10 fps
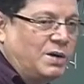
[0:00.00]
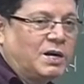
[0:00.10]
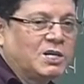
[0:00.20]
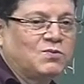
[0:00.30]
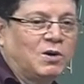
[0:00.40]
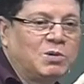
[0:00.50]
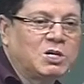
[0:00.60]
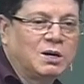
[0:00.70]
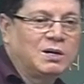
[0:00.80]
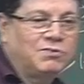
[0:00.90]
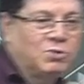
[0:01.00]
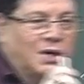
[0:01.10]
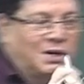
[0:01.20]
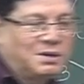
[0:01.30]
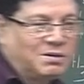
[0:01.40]
transformation if you
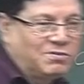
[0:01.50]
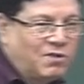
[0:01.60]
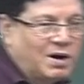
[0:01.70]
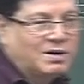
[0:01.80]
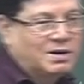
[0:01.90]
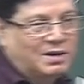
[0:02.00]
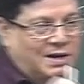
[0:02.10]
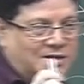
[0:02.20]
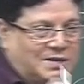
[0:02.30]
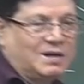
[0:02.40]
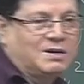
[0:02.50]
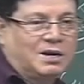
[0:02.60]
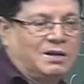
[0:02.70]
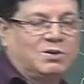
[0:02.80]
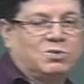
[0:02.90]
can convert a center
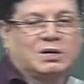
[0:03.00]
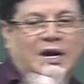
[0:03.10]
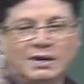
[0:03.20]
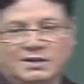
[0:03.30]
into chiral